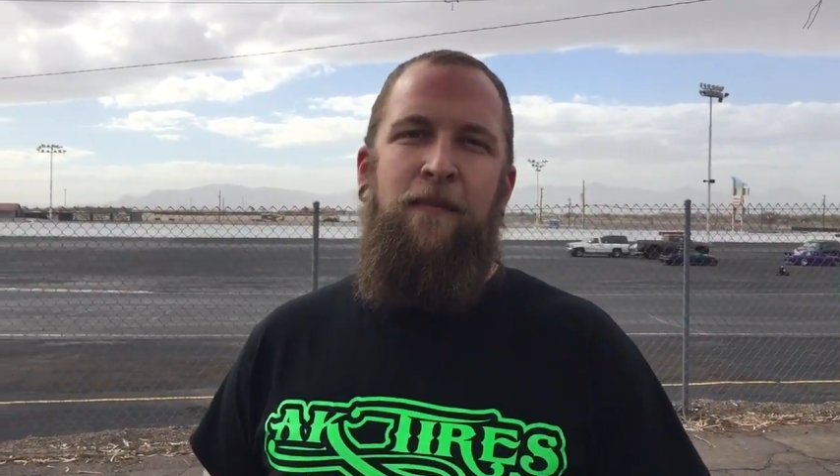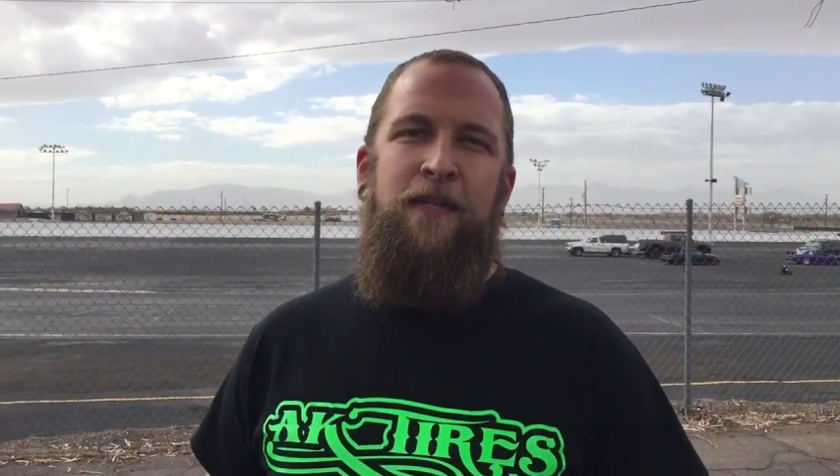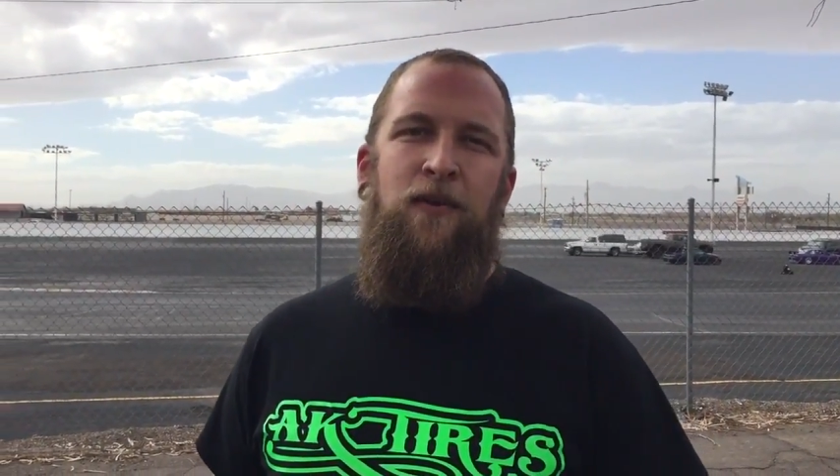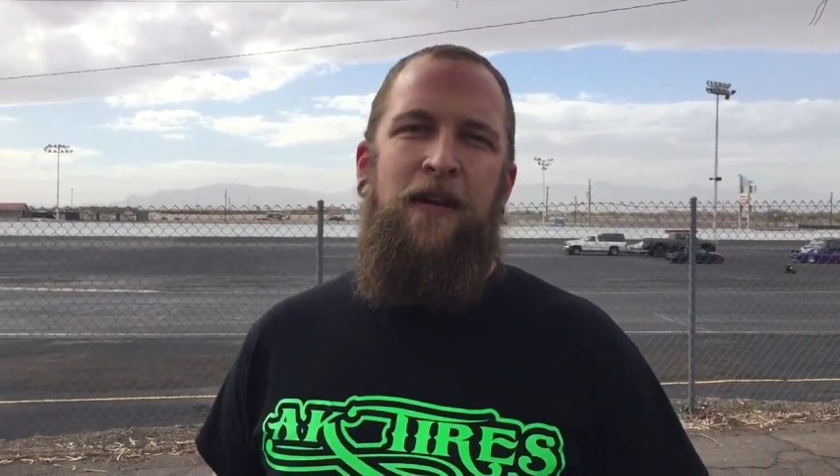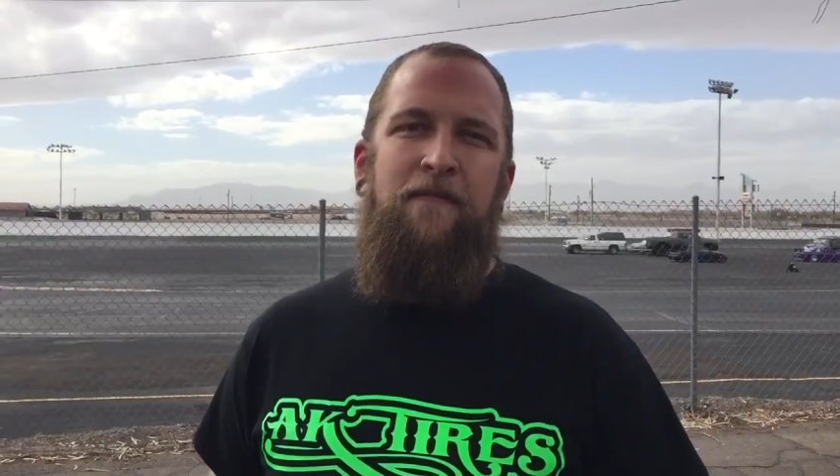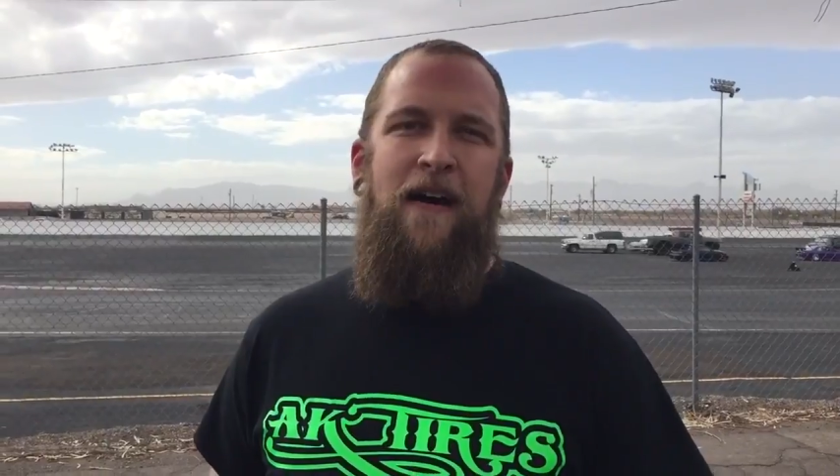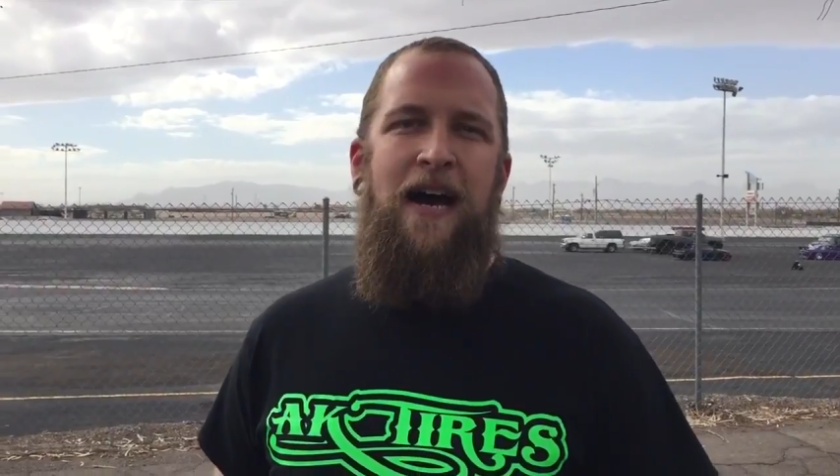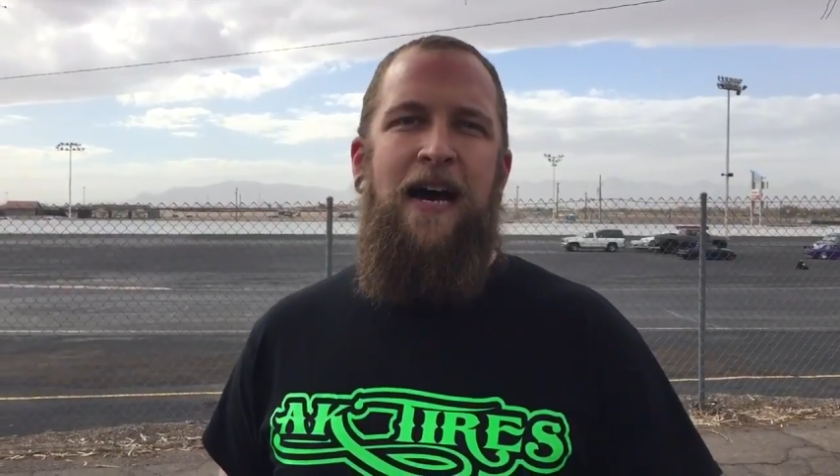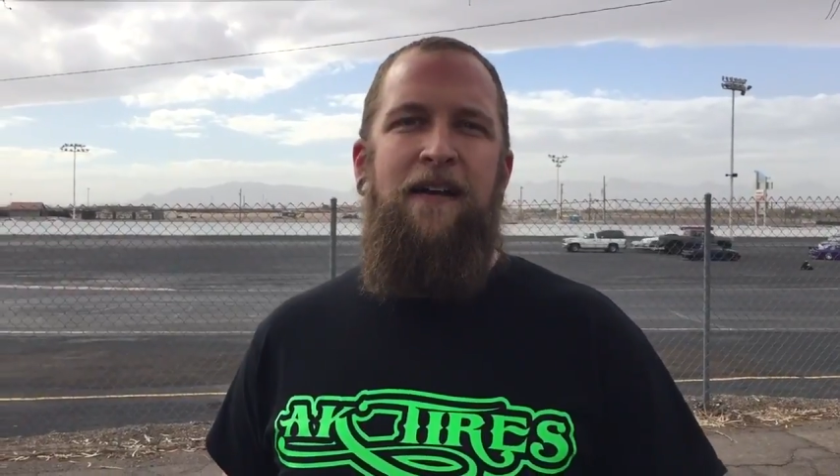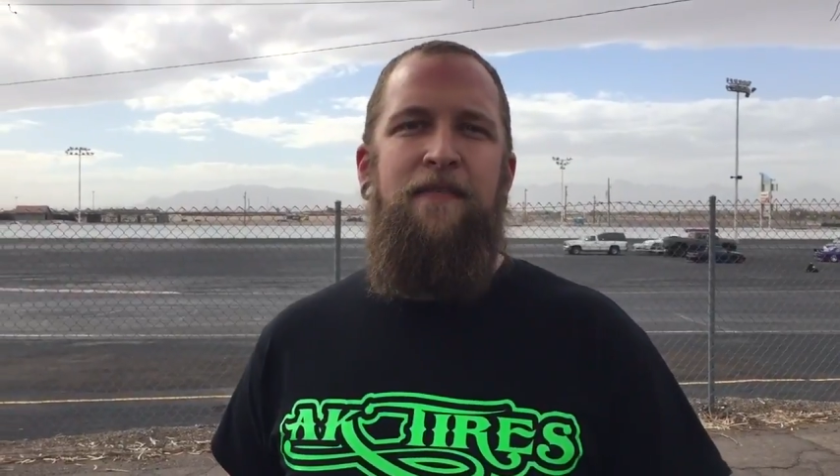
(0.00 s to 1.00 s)

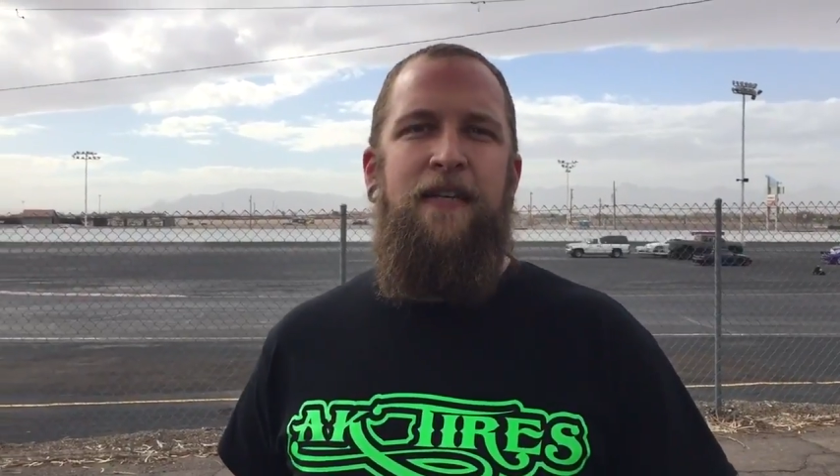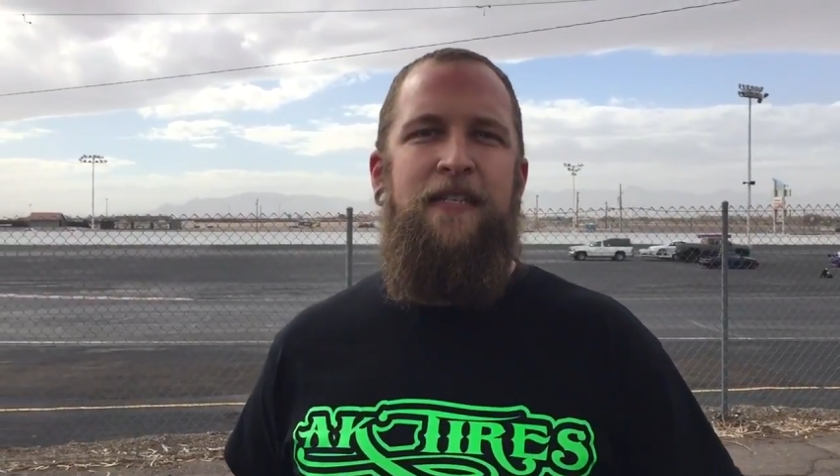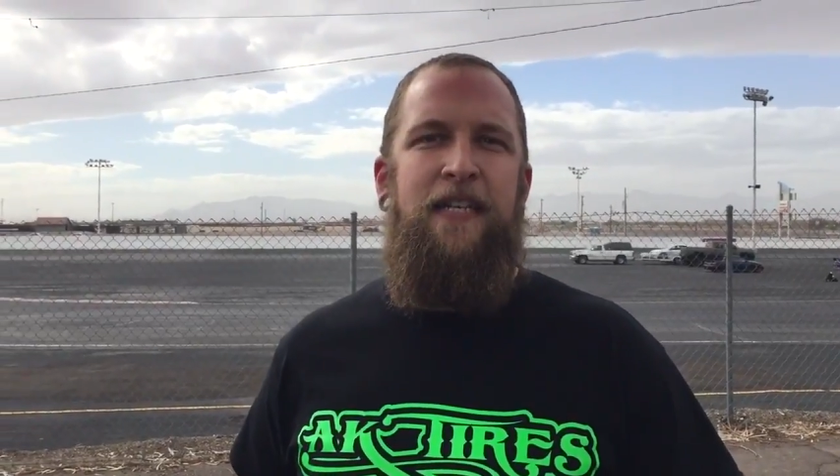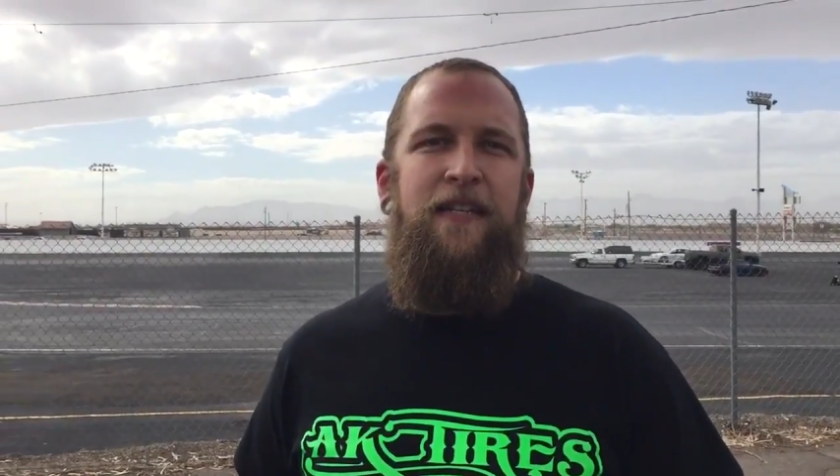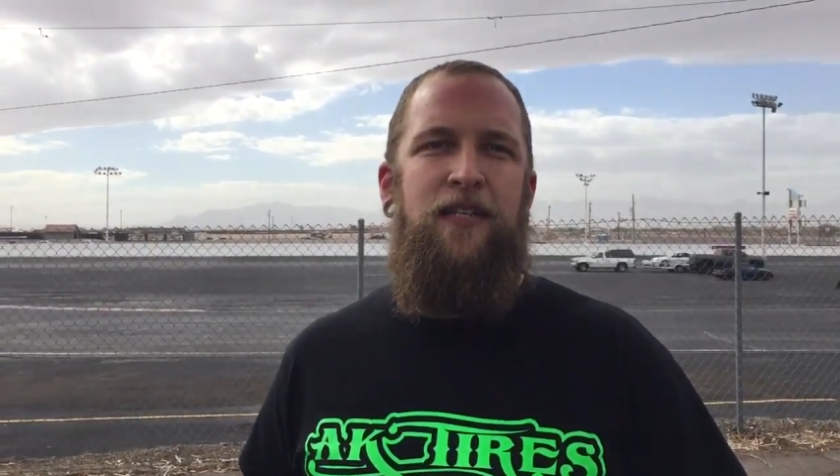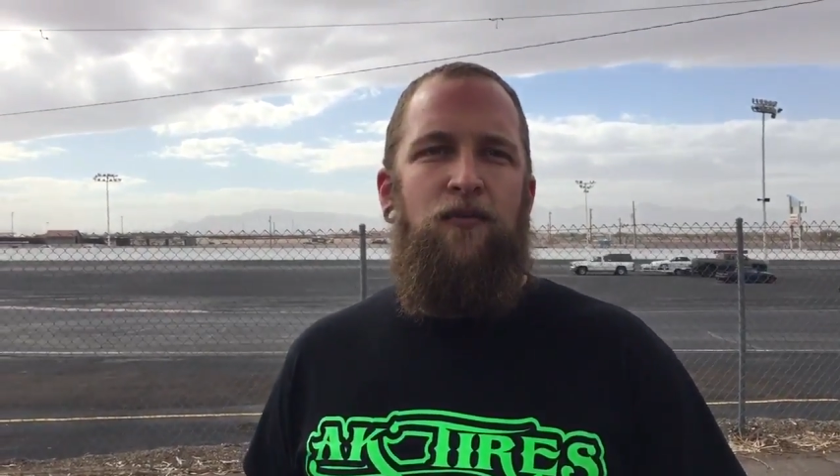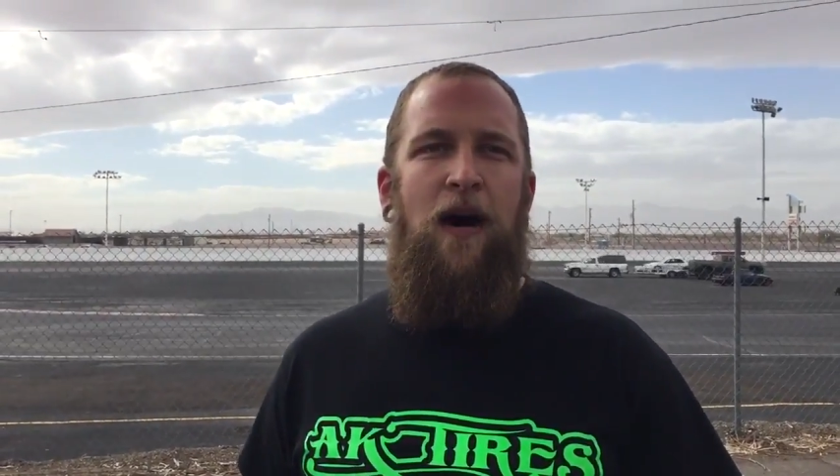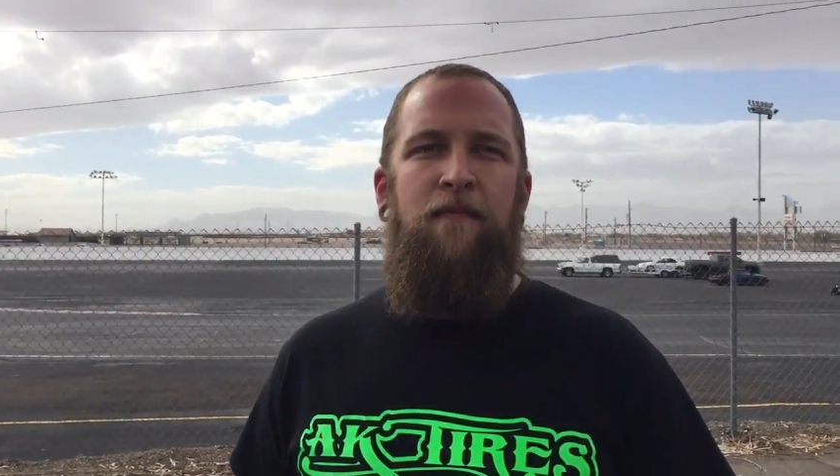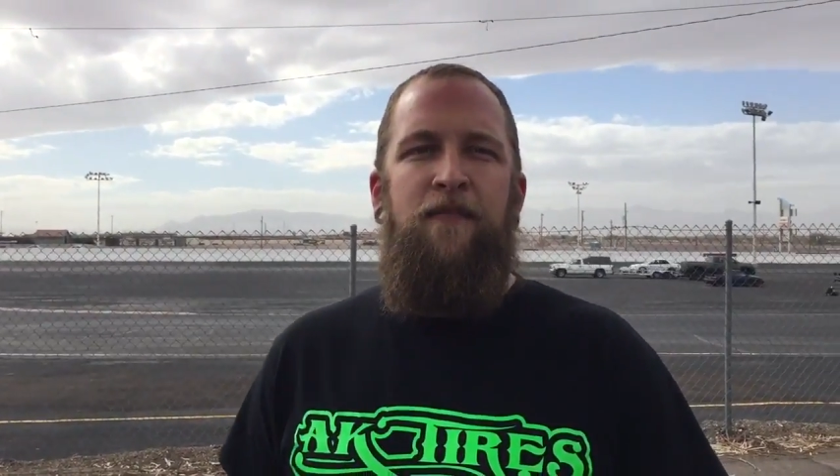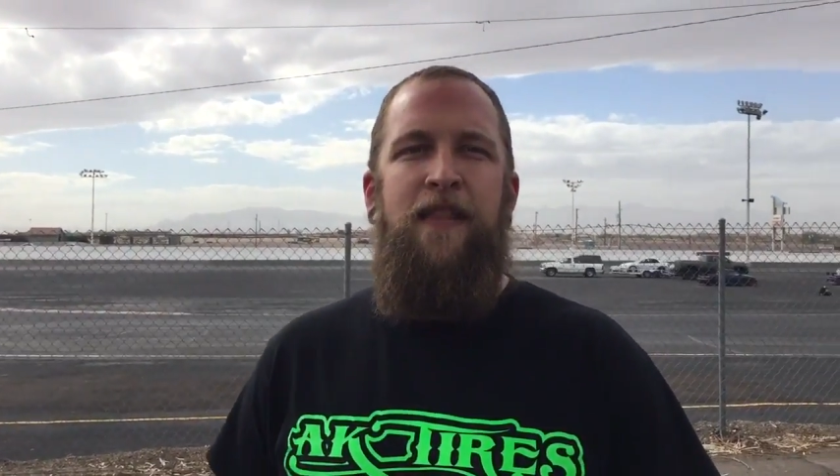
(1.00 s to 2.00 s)
RB25, did the
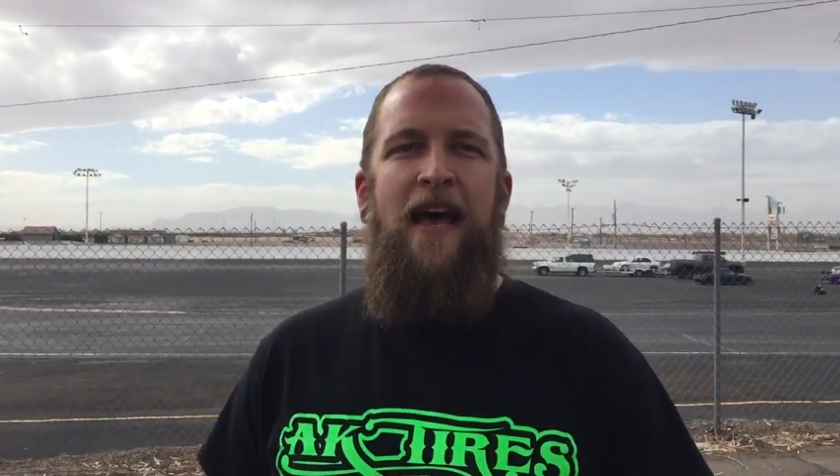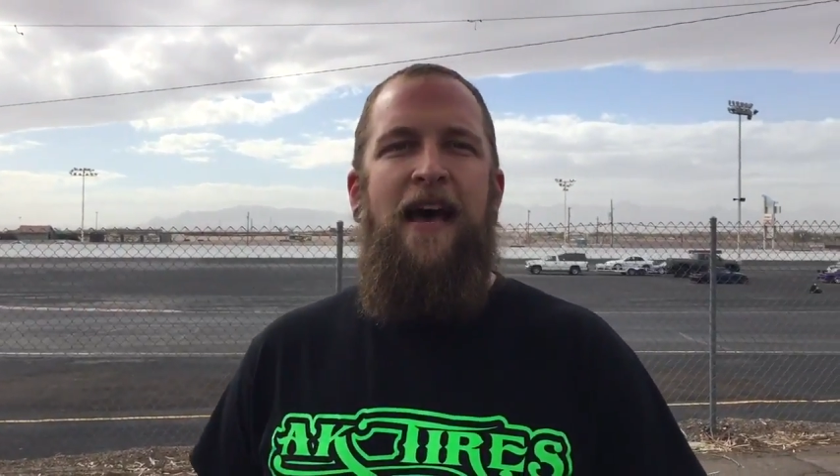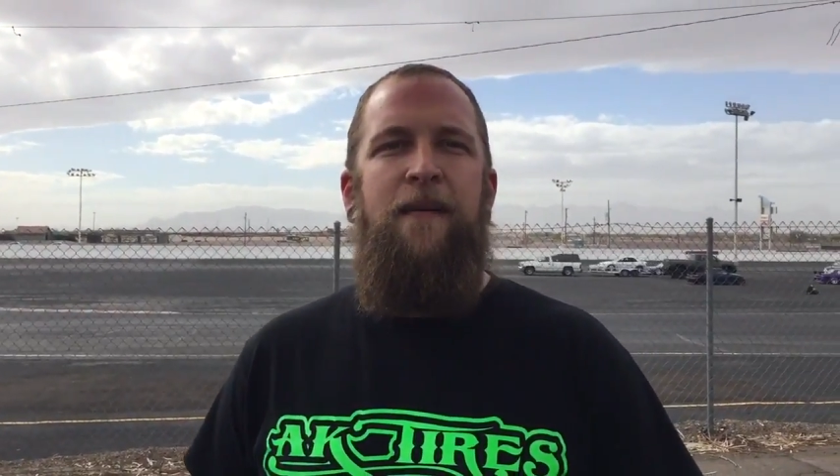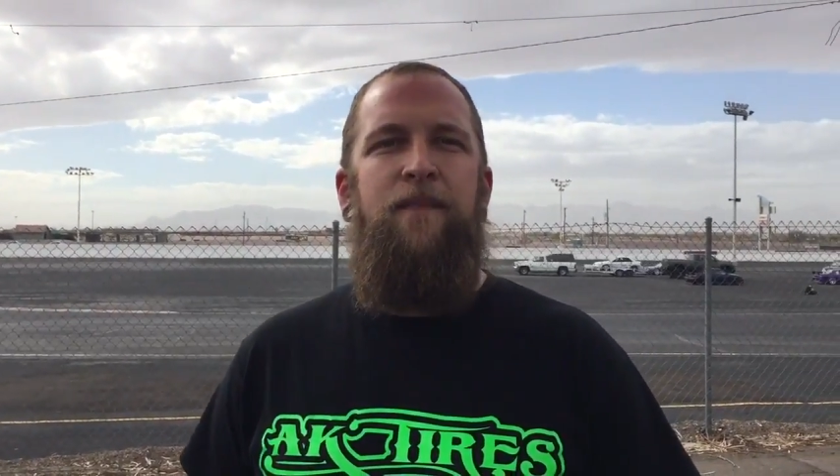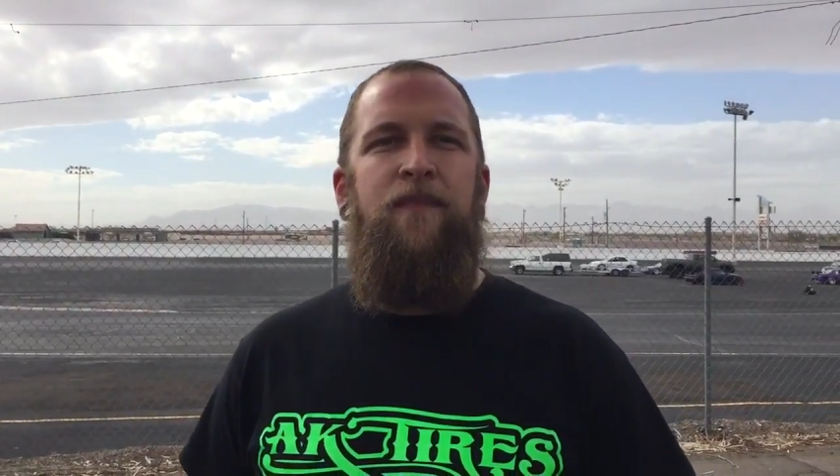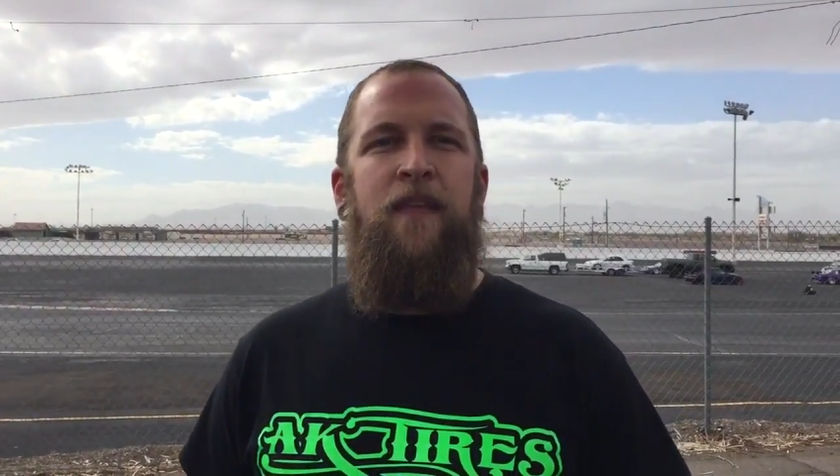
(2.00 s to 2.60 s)
swap for that.